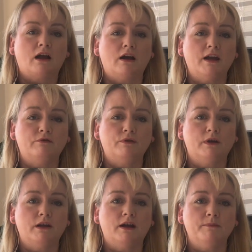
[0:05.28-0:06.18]
Hi
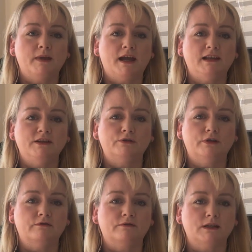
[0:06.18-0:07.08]
everyone, I'm Hayley
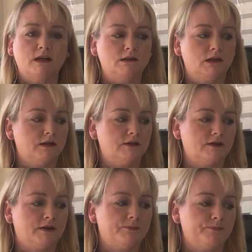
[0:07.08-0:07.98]
Toyne from Taste
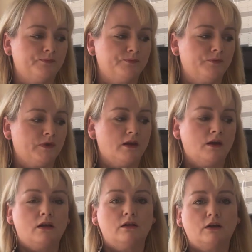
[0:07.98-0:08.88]
Lincolnshire.
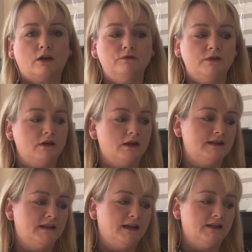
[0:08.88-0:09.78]
COVID
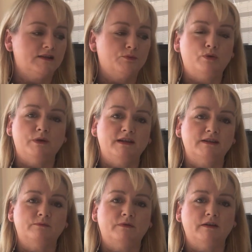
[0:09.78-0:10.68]
19 has brought with it
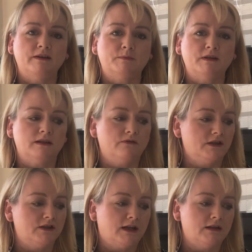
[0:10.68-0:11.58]
some very
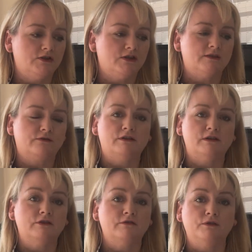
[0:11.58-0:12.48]
specific challenges
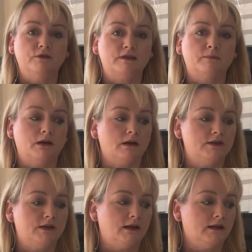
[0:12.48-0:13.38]
for the food supply
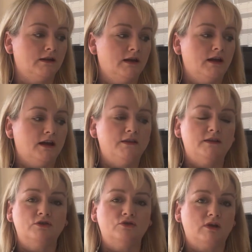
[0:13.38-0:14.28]
chain in
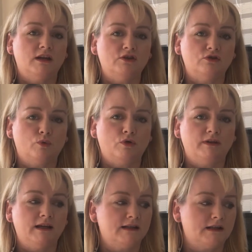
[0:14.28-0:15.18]
this strange and
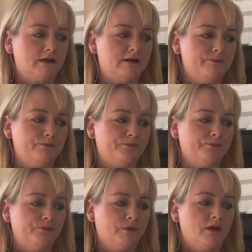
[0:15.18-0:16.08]
worrying time.
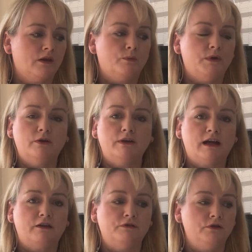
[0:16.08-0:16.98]
We know that
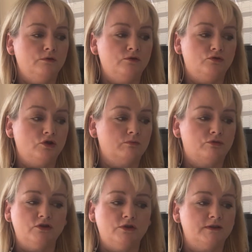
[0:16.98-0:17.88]
our food and drink
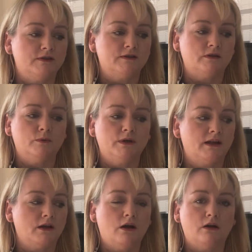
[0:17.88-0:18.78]
producers are
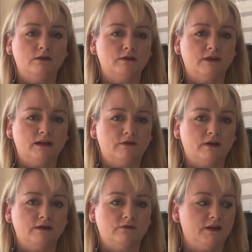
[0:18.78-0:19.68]
working harder than ever
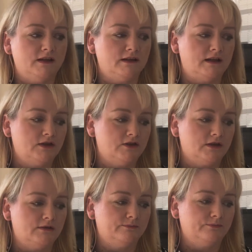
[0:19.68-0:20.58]
to feed the
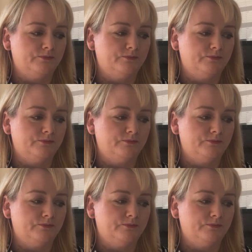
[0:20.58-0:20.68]
nation.